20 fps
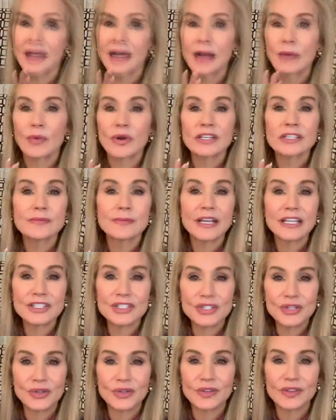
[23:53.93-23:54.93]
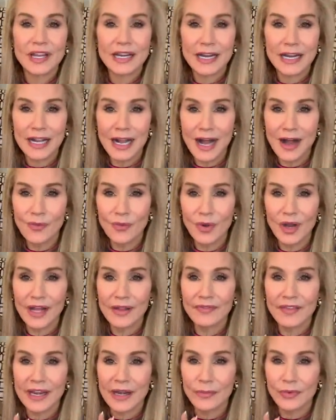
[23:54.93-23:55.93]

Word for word: I wanted to make sure that I got one that